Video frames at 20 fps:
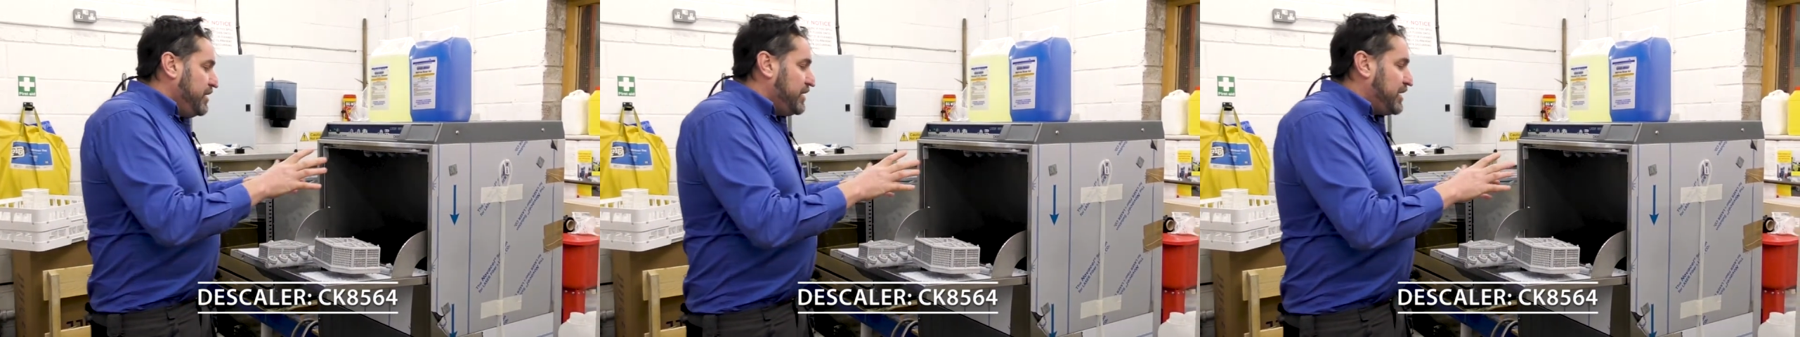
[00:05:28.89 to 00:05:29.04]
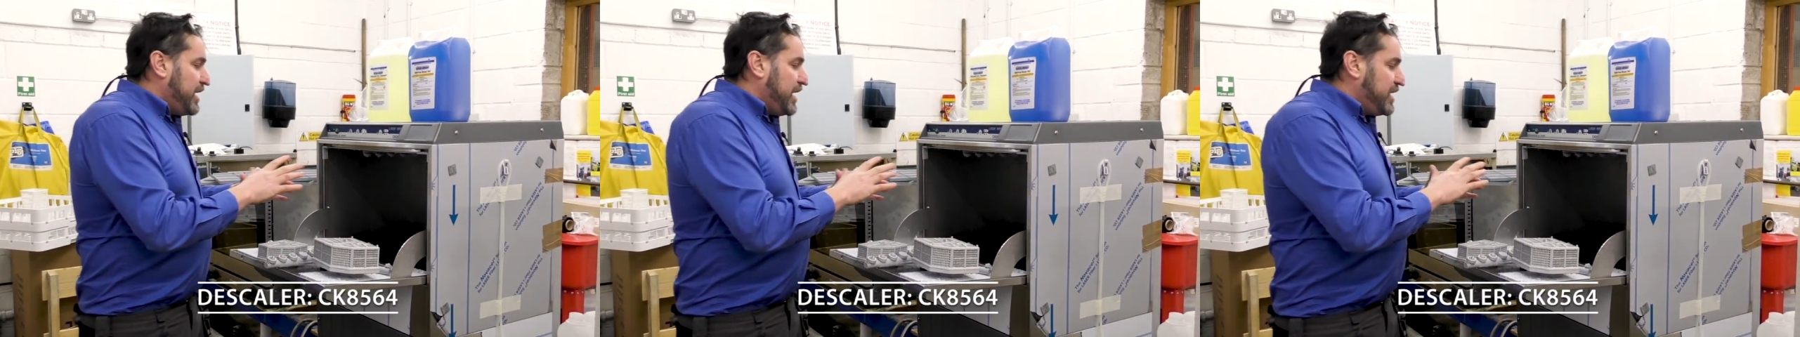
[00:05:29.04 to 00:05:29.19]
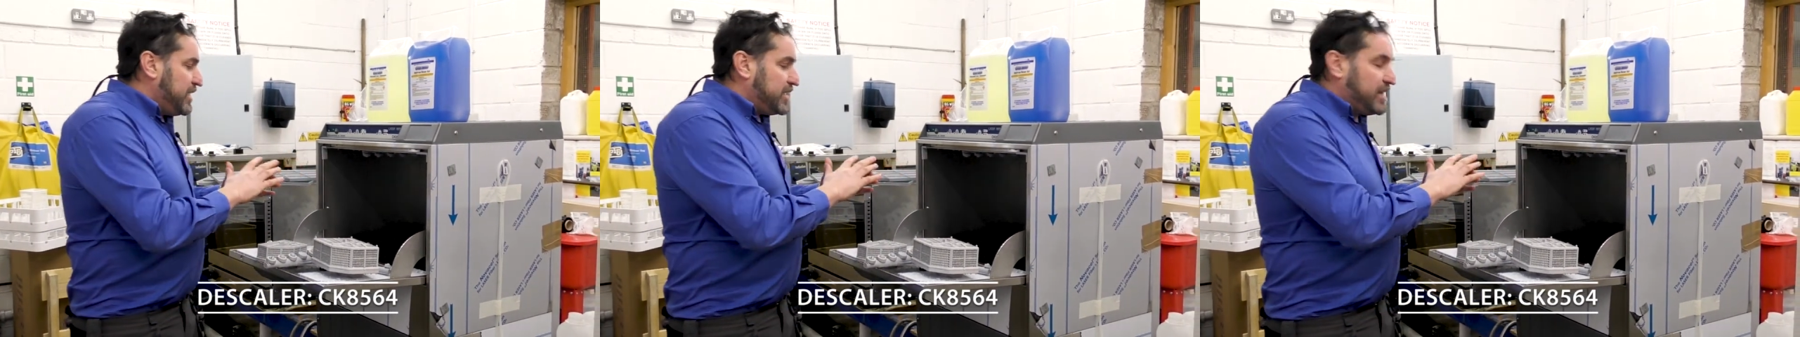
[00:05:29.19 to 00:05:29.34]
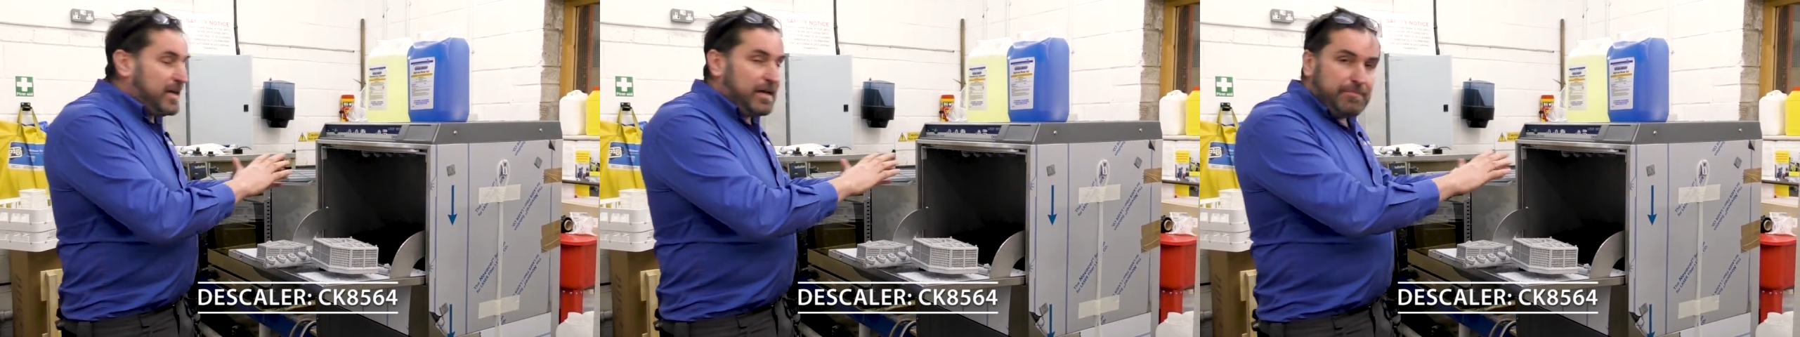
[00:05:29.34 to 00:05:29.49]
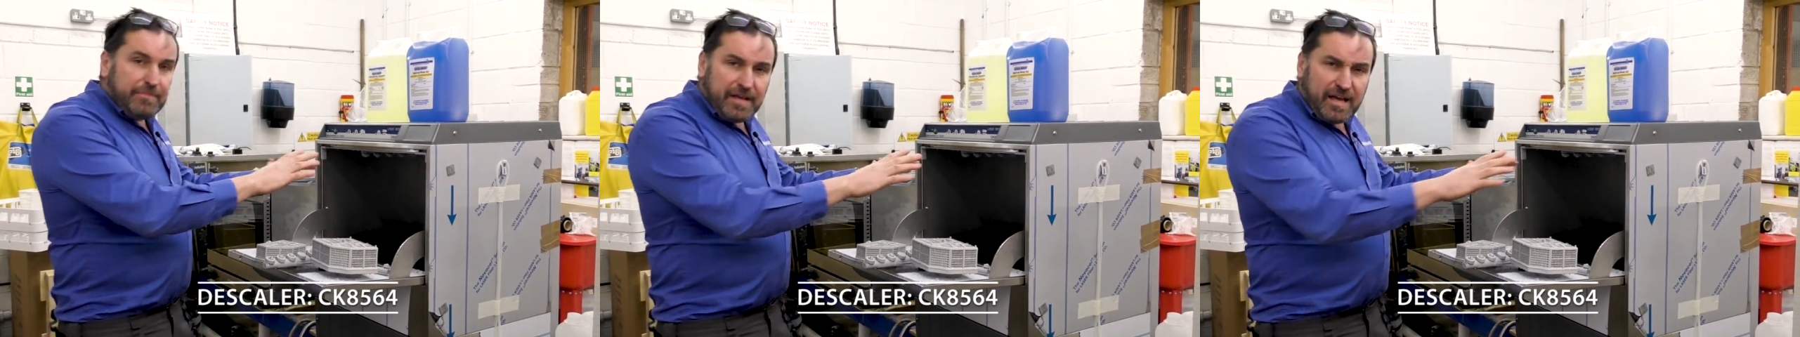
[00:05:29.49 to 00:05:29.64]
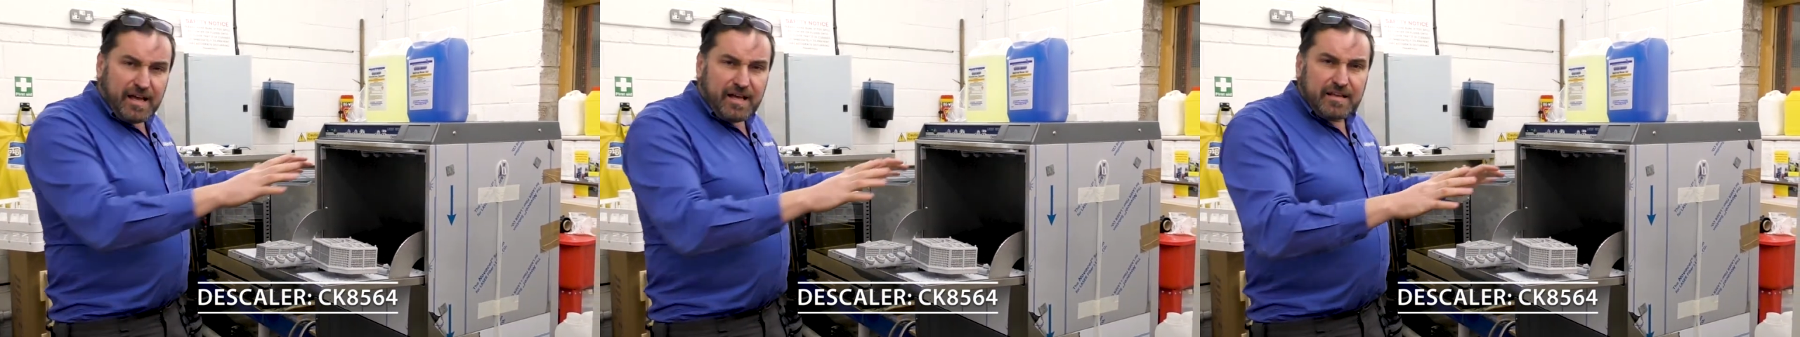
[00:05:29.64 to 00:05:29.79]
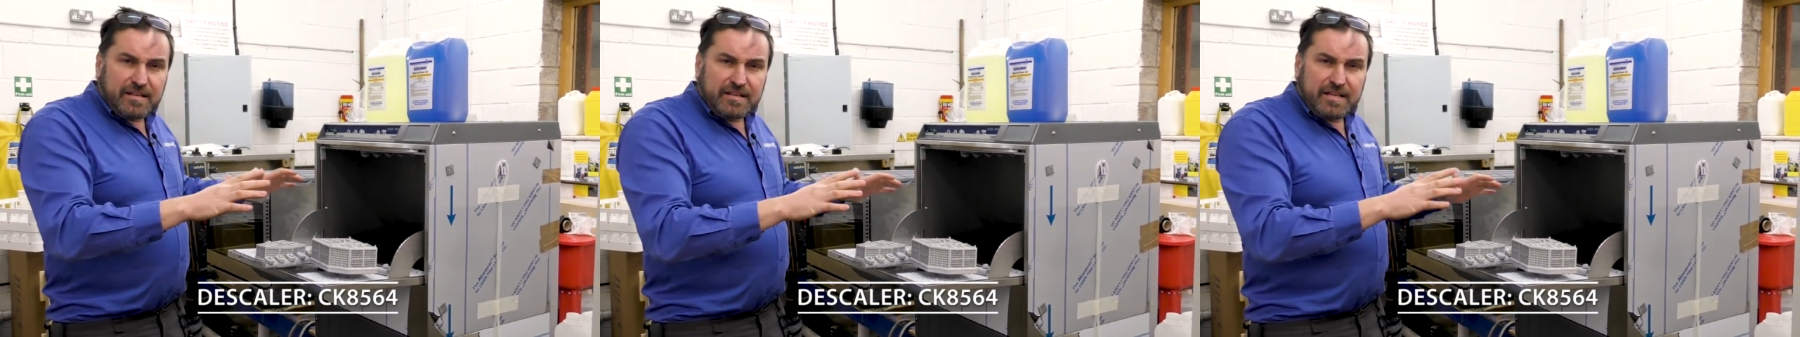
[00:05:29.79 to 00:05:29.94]
kind of keep
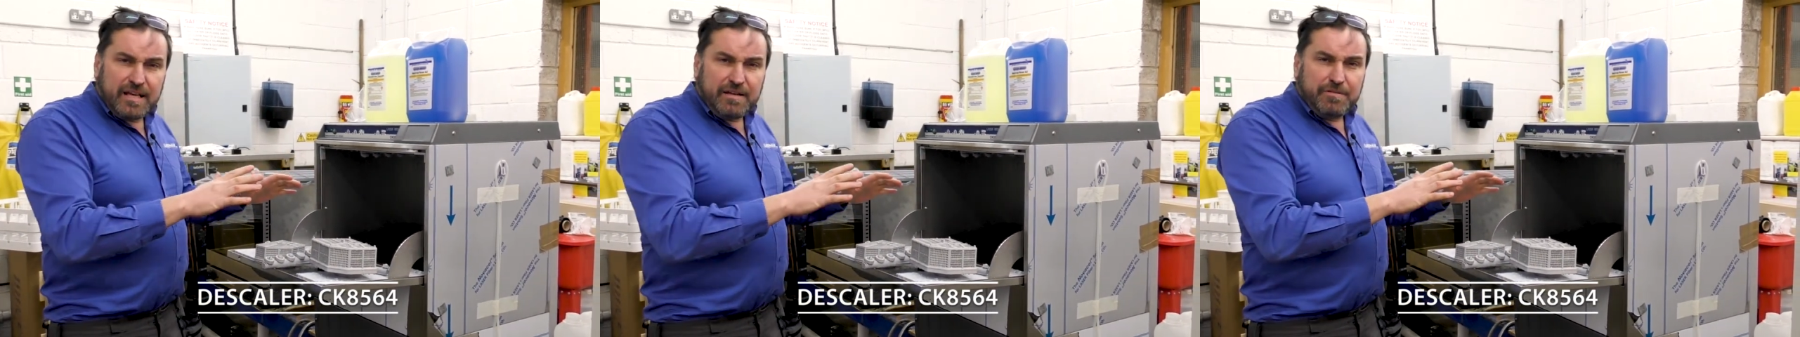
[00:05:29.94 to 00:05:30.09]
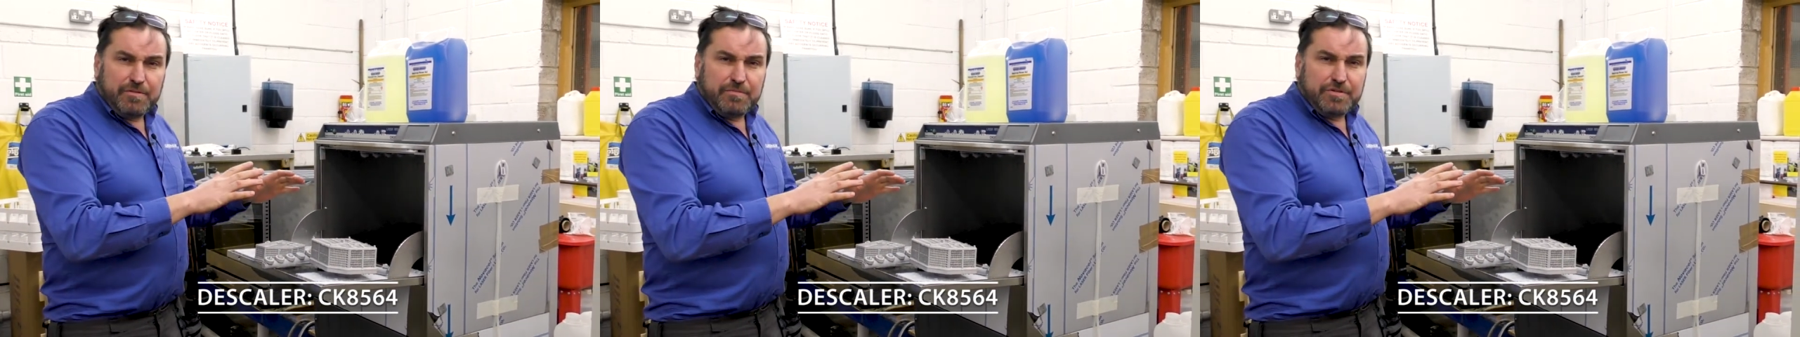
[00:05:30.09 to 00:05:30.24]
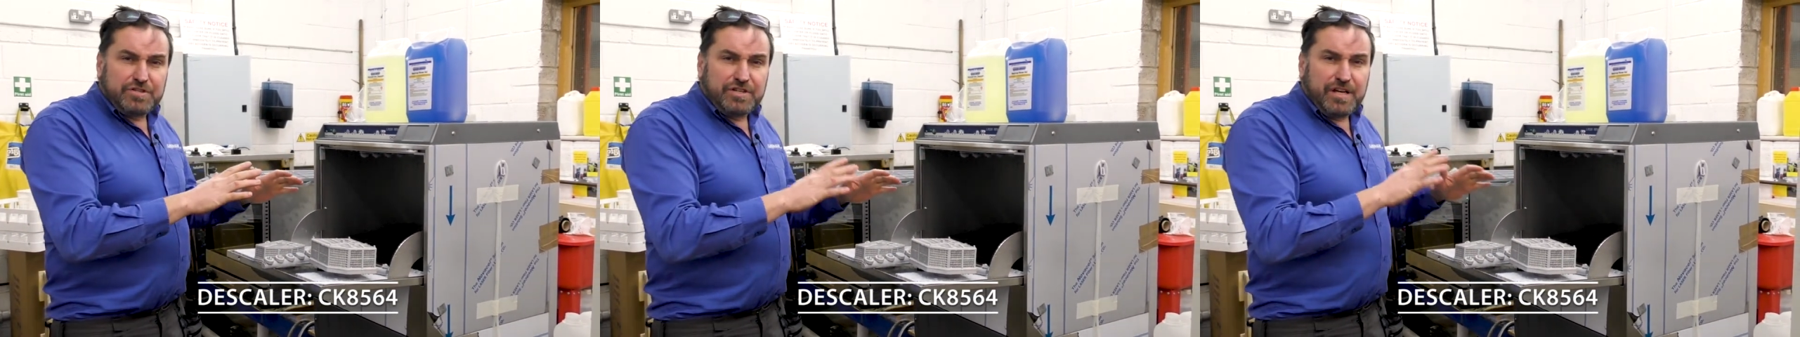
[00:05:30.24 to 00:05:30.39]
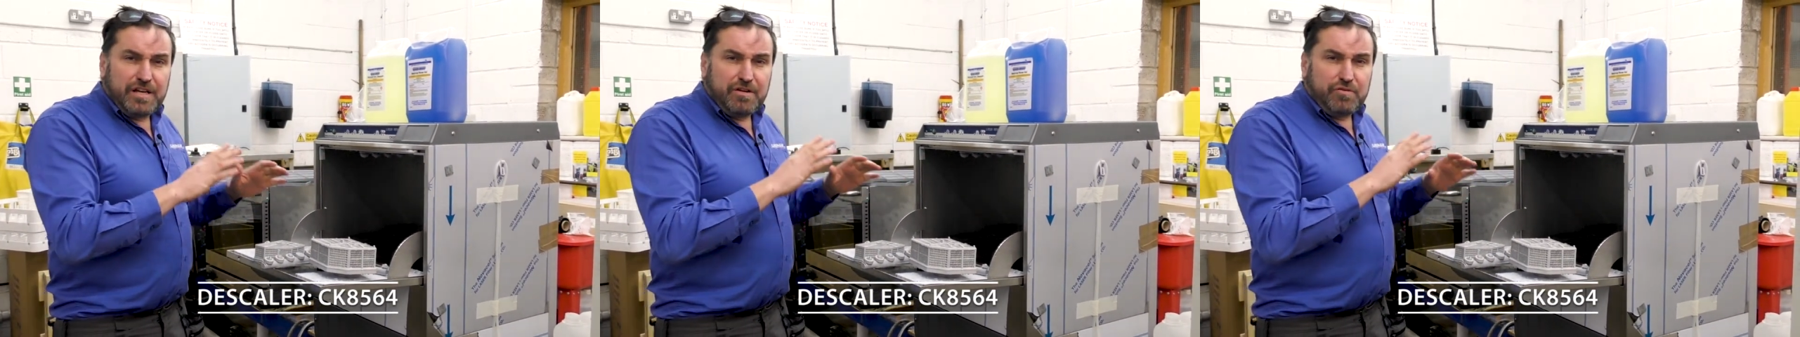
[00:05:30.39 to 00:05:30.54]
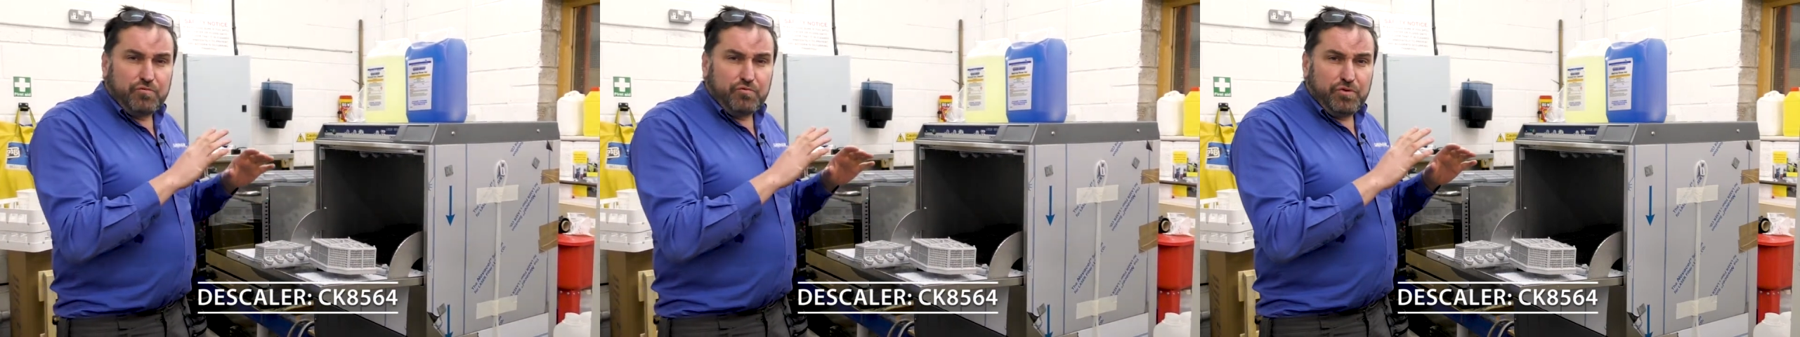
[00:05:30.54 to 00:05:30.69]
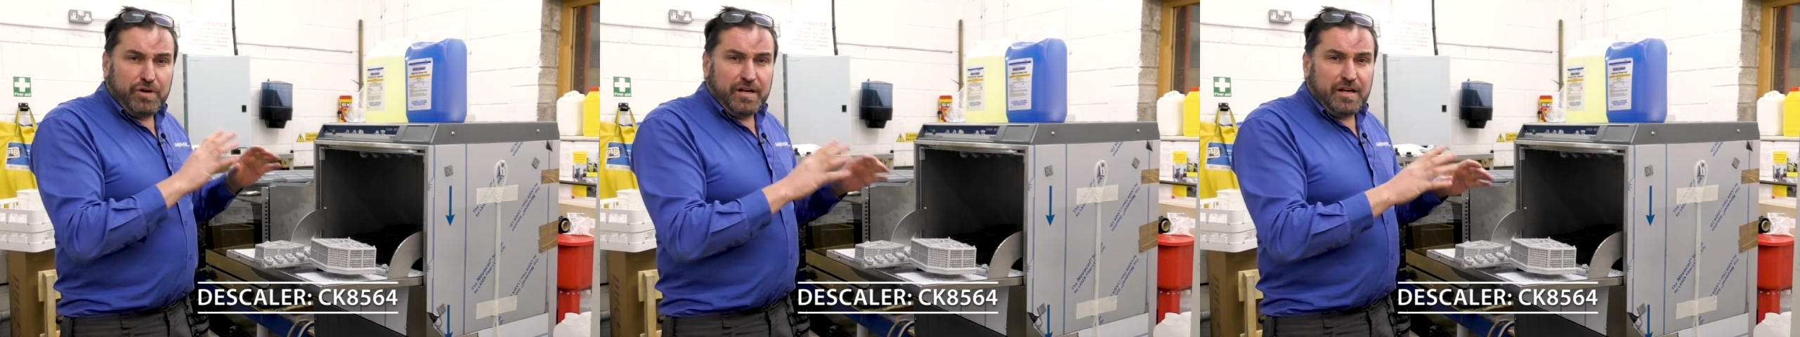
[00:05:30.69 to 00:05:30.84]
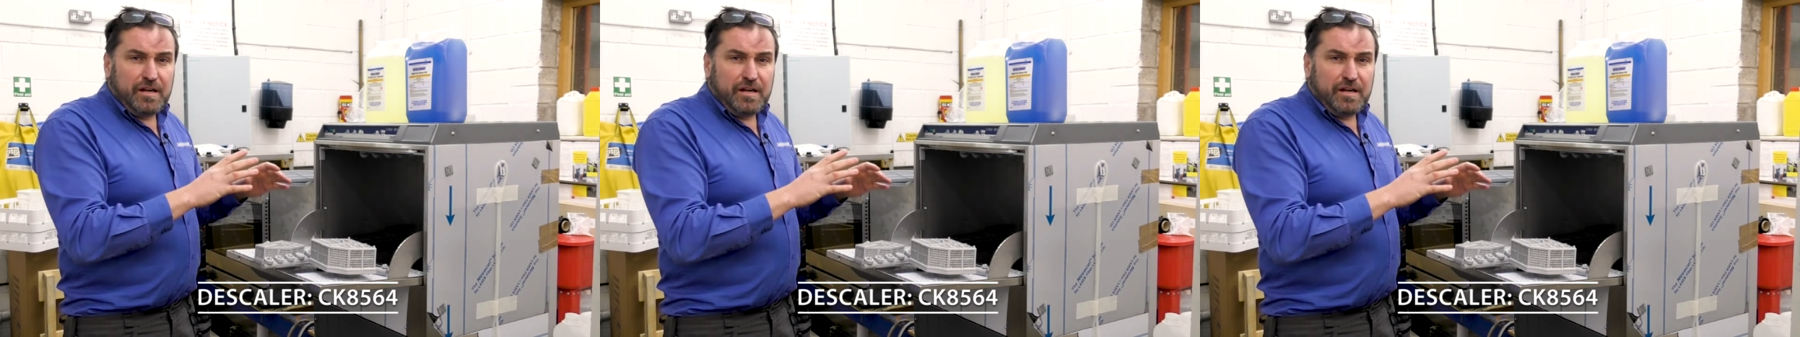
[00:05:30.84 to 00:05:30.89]
the machine